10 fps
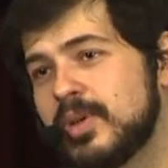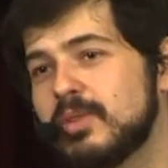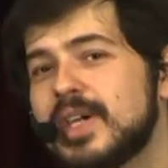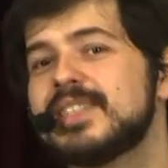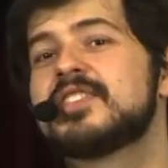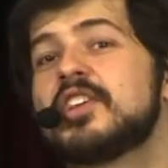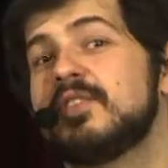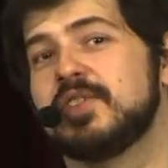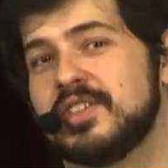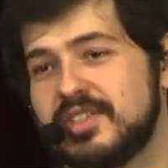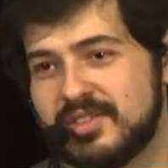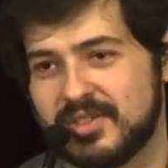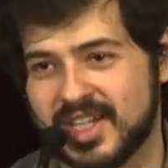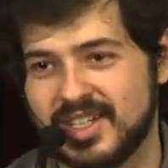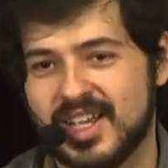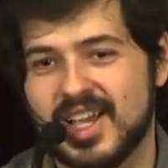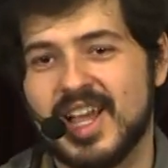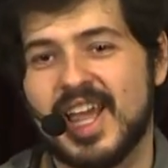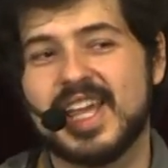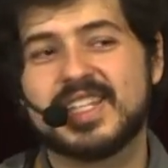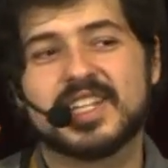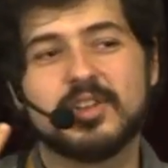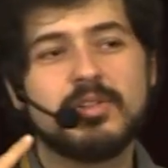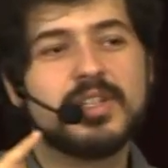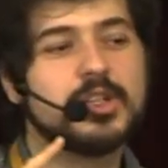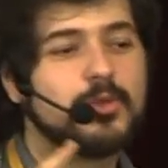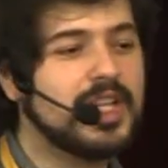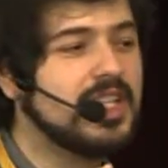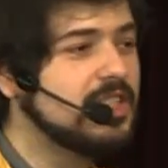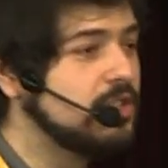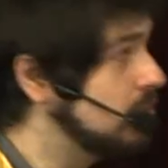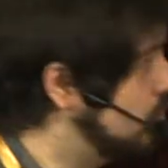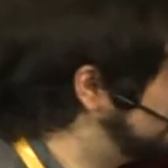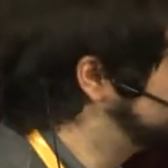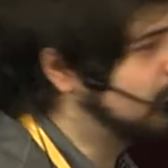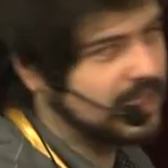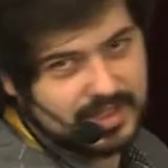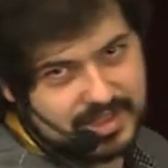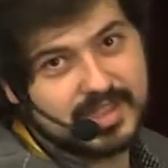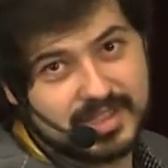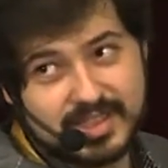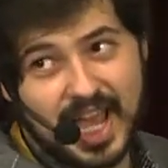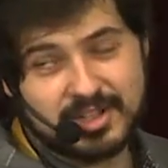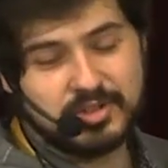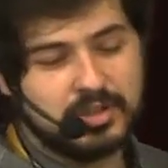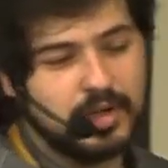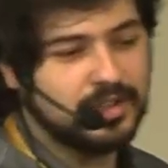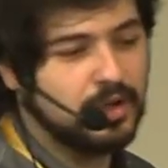well, one server, right? It can only really do, because this is actually quite